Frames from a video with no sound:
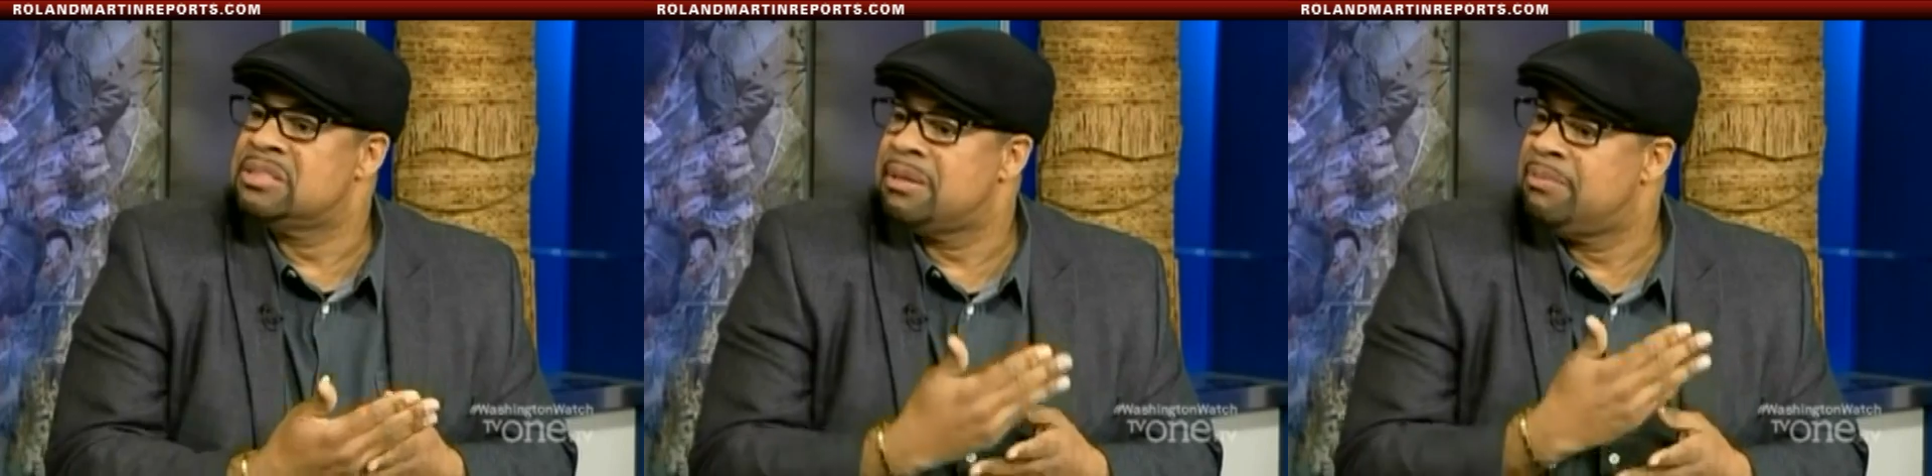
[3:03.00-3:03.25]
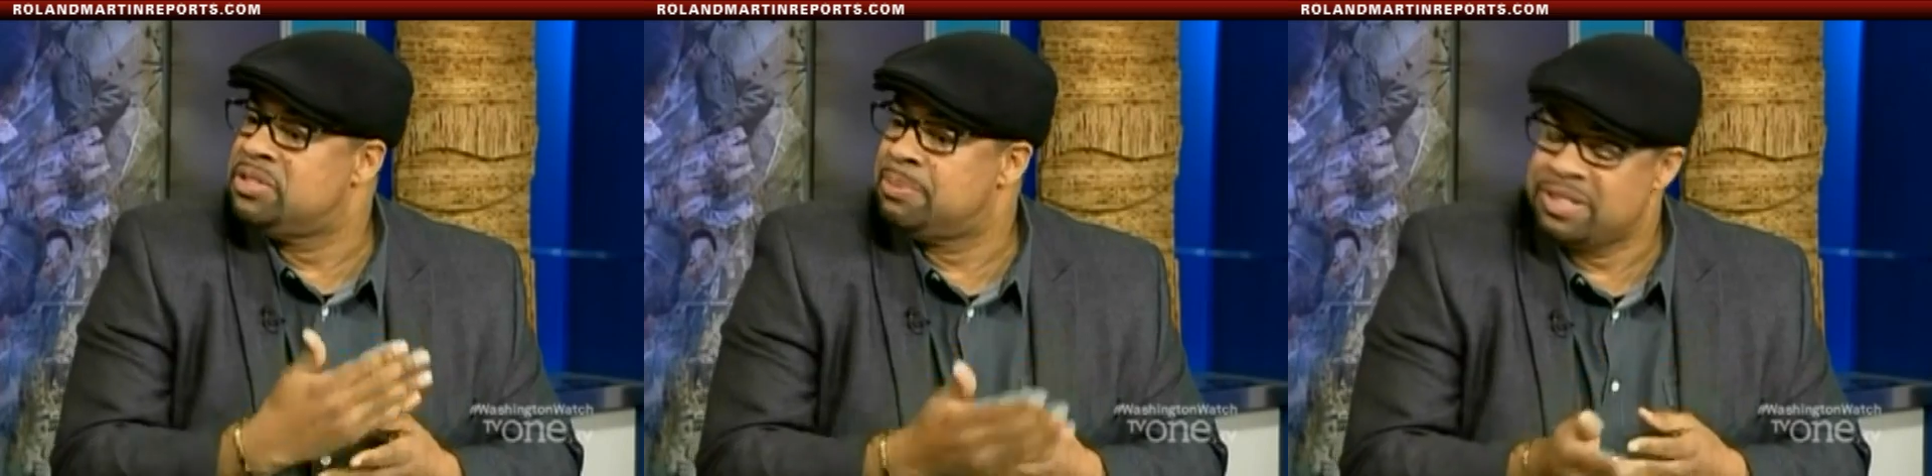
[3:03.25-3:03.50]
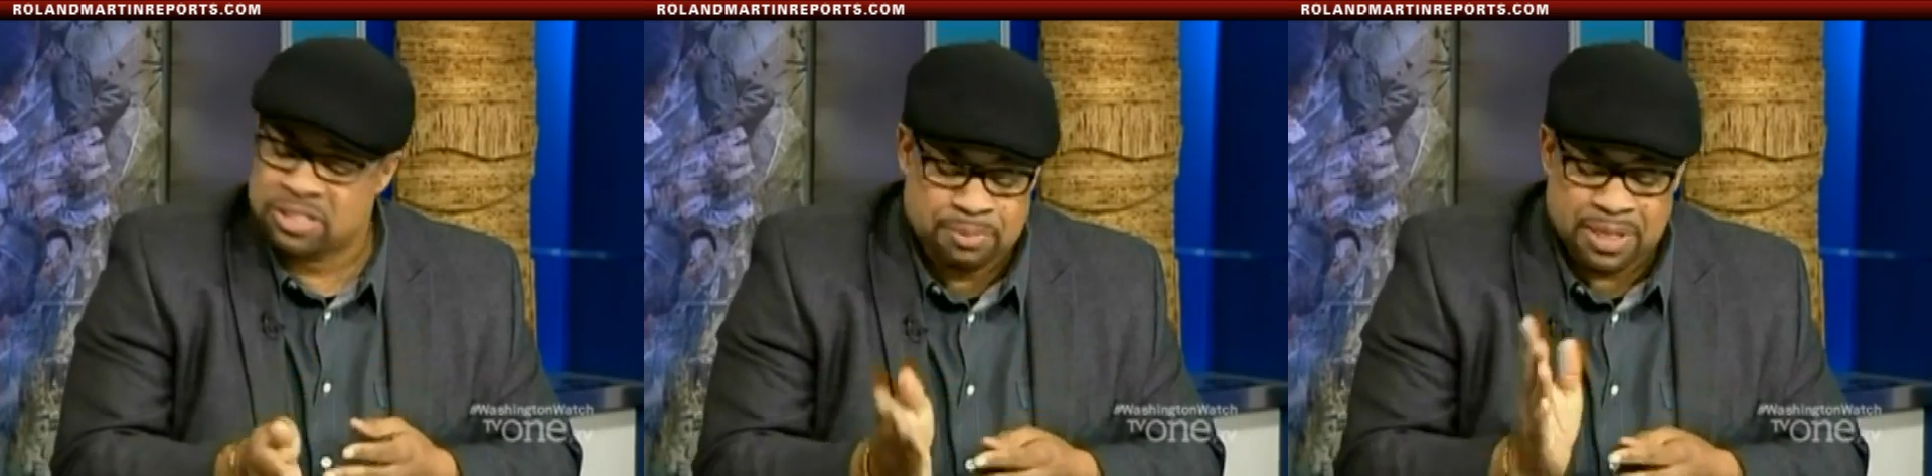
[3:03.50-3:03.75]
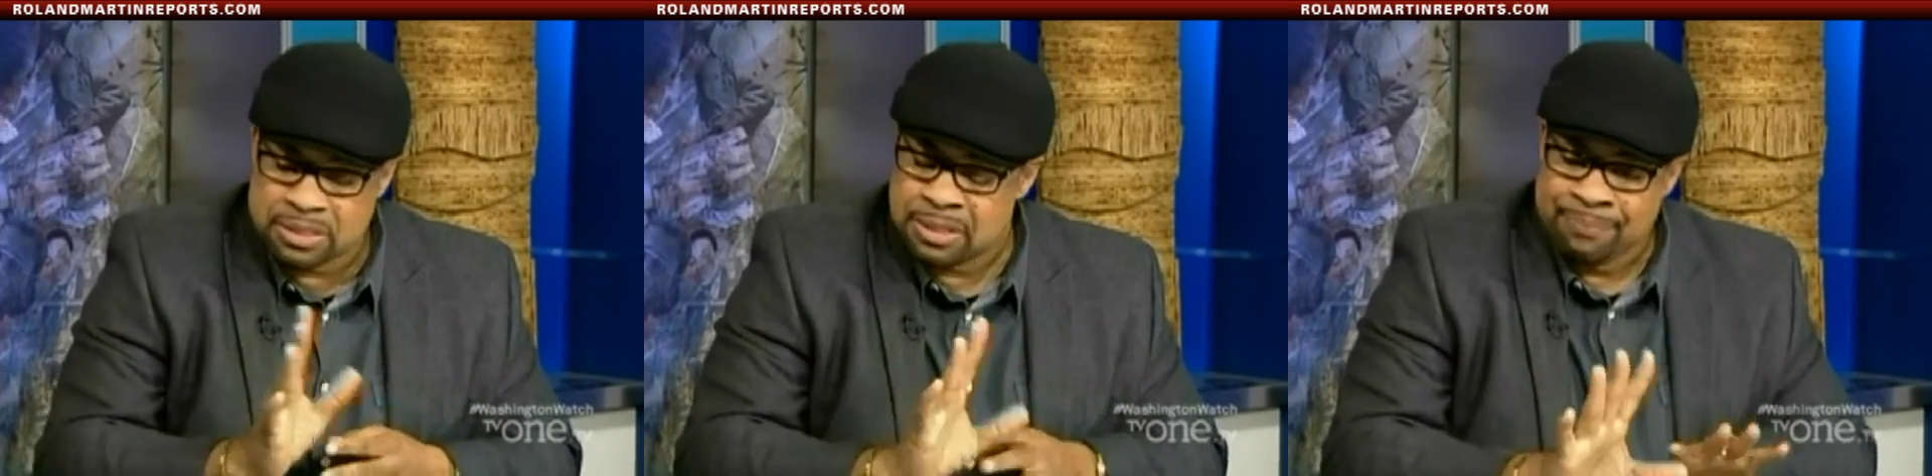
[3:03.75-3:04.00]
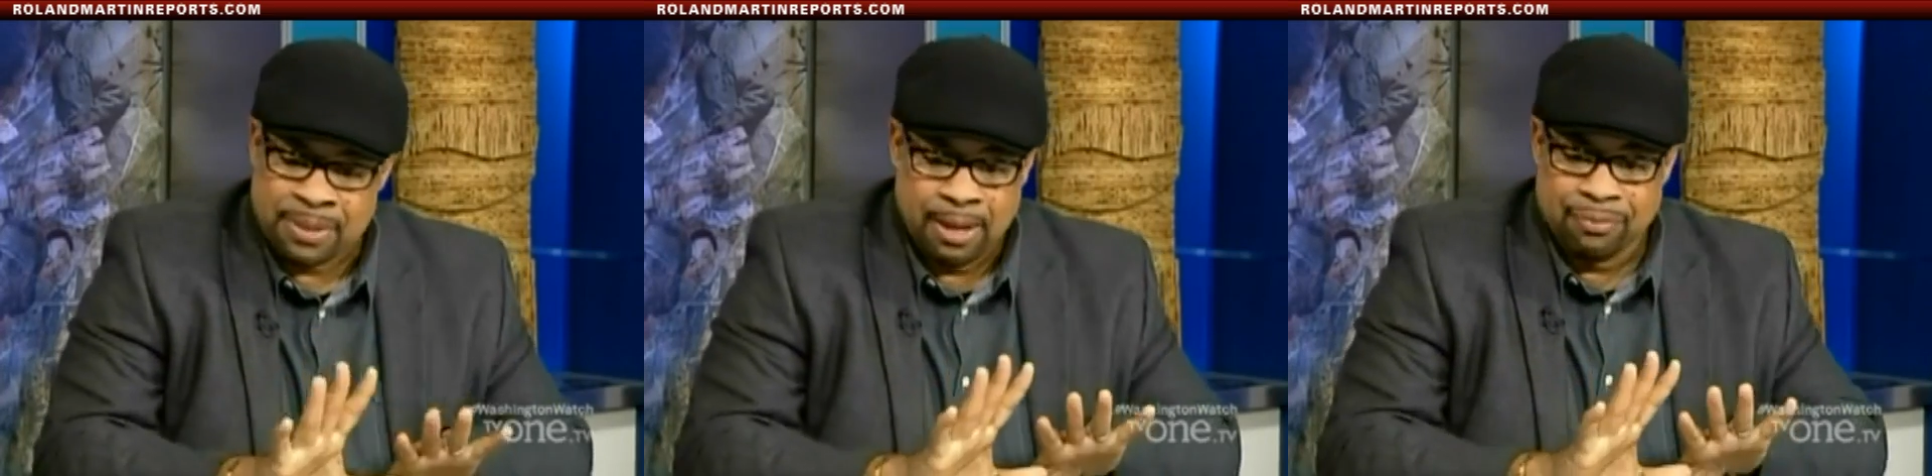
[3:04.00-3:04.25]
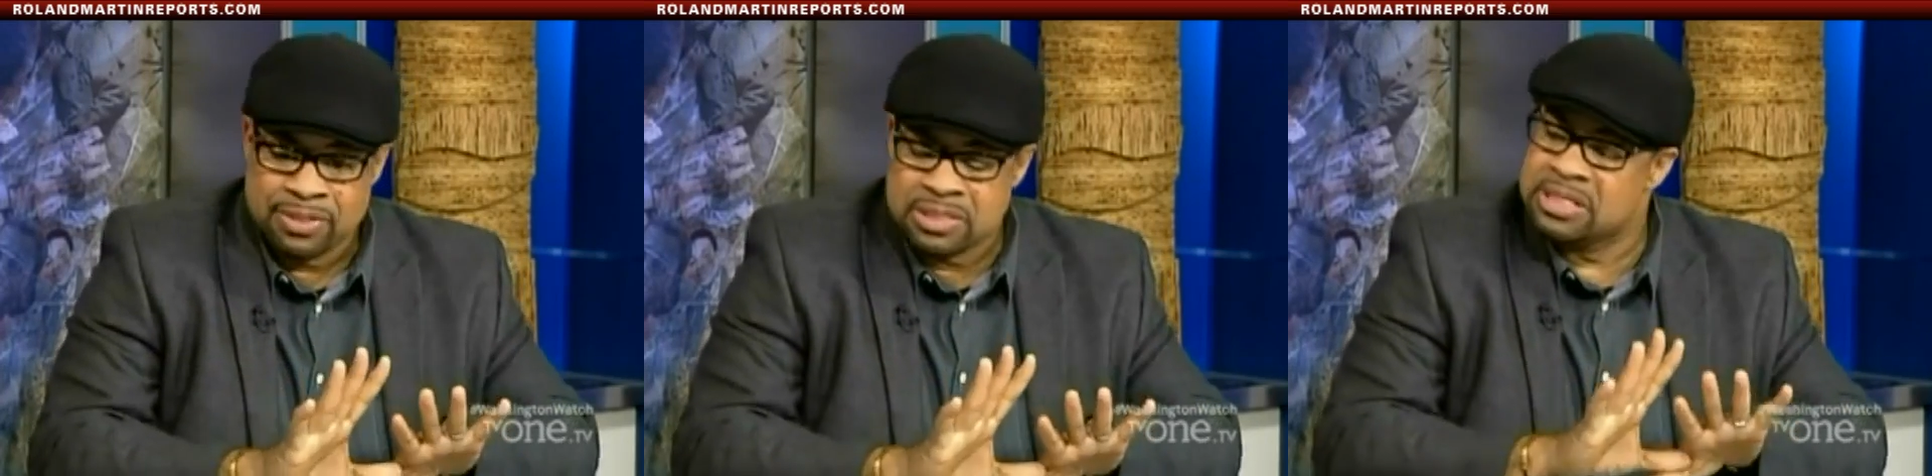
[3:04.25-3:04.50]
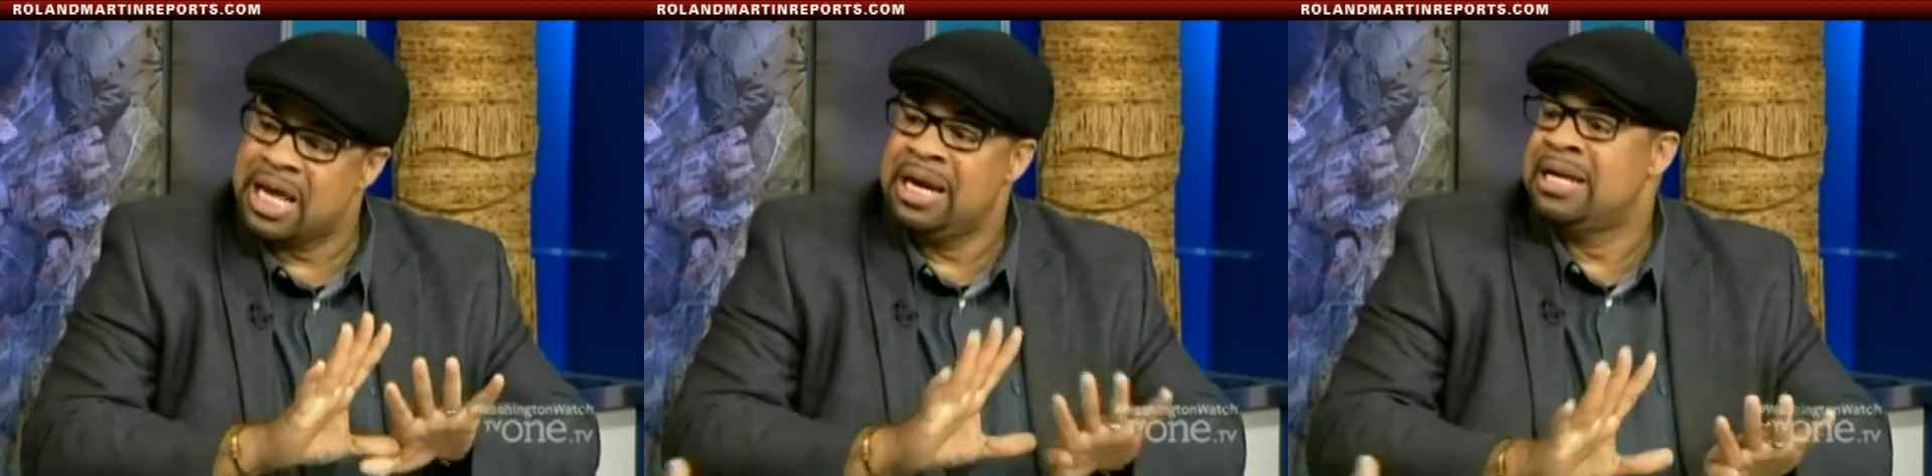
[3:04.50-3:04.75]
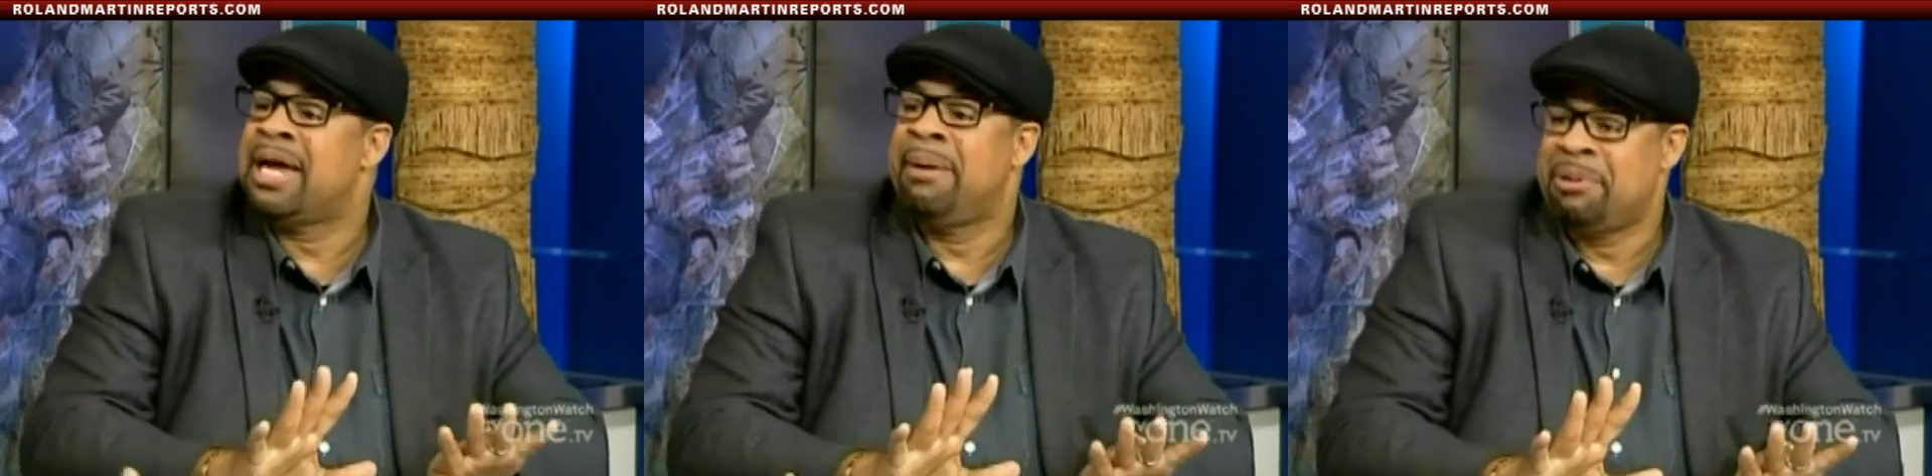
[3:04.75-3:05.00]
some of these pastors because this is not
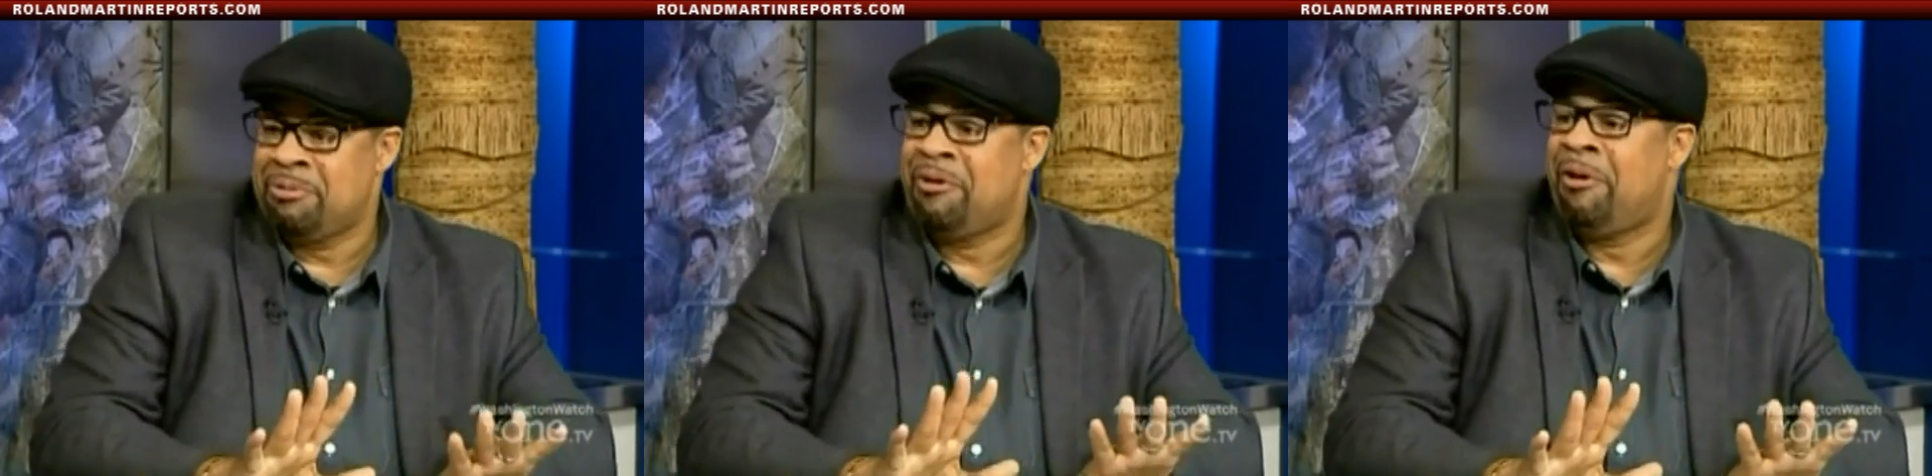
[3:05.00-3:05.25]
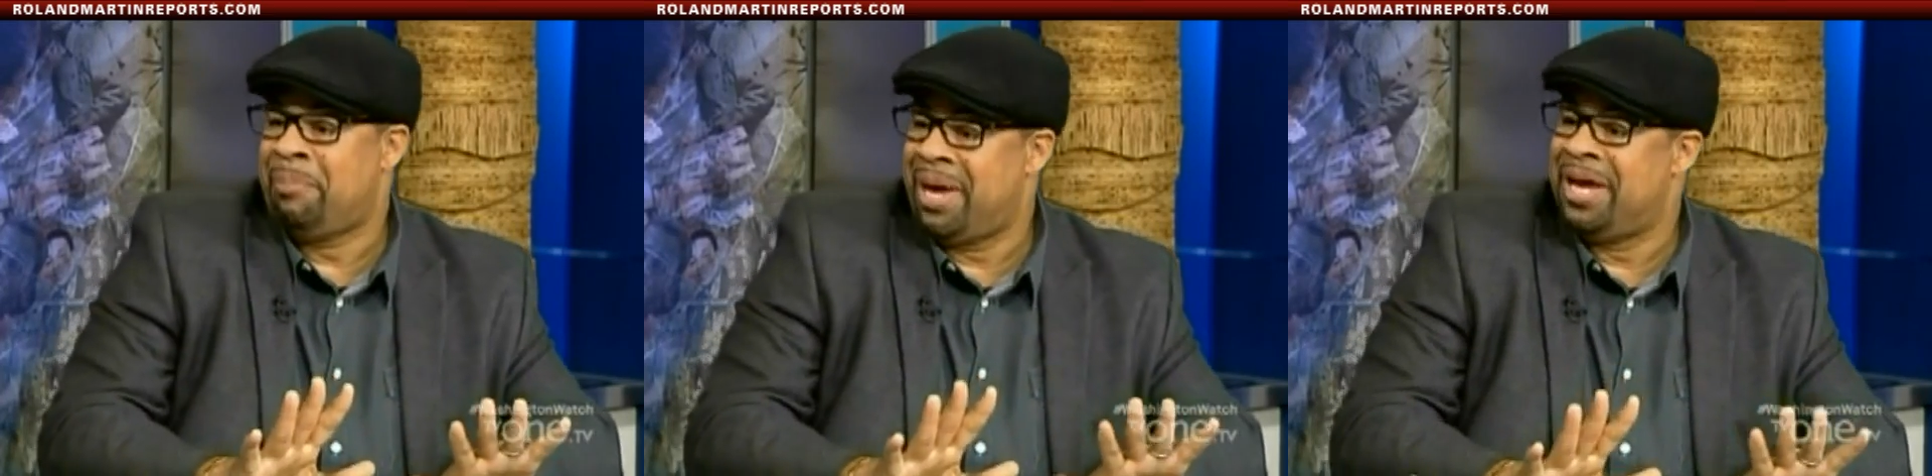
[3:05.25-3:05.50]
an indictment of all